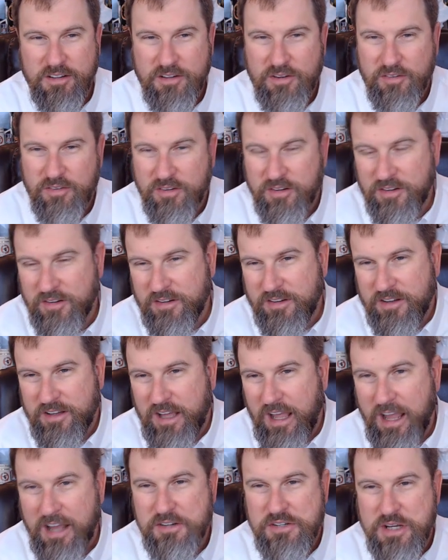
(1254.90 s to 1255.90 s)
you know,
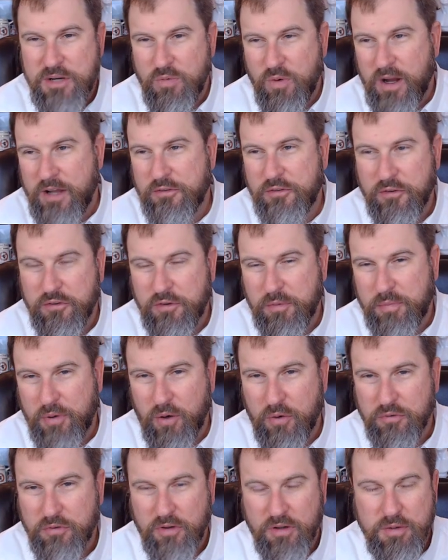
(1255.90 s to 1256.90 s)
anti-racist
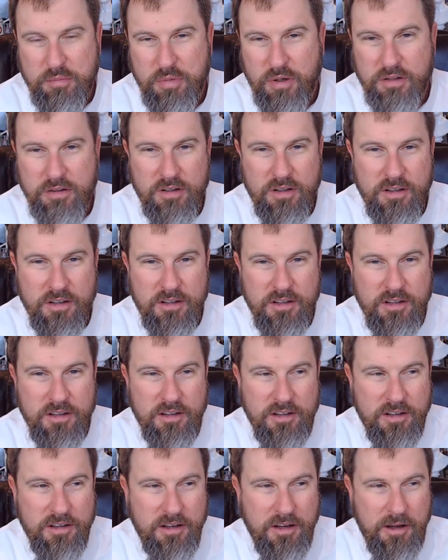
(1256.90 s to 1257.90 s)
supposedly, but
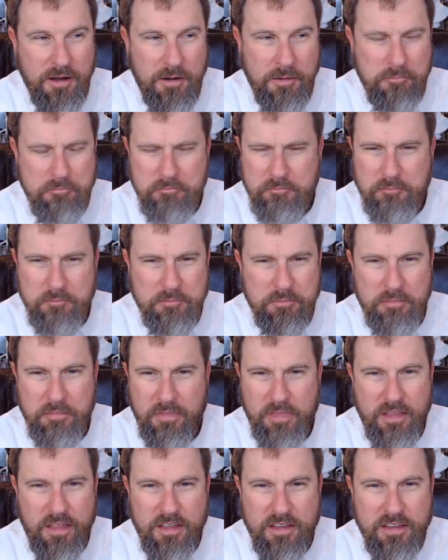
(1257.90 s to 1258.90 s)
um,
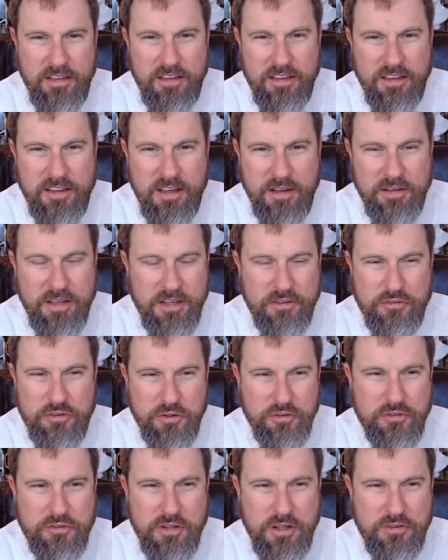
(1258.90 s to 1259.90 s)
it's
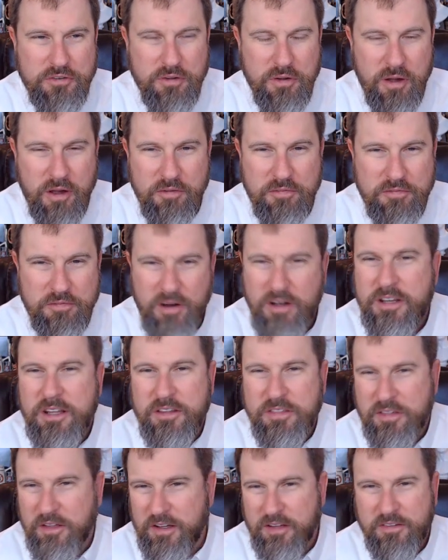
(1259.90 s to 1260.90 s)
just it's a
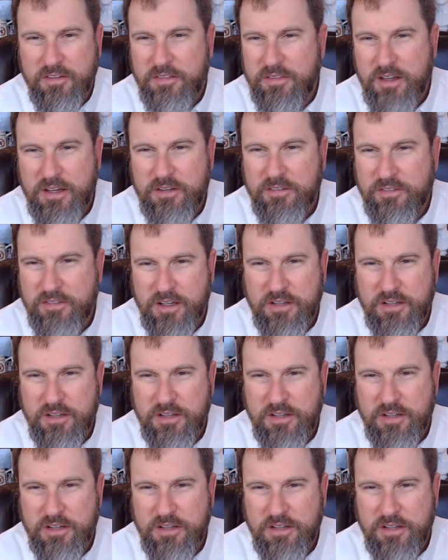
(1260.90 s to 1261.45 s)
funny thing that they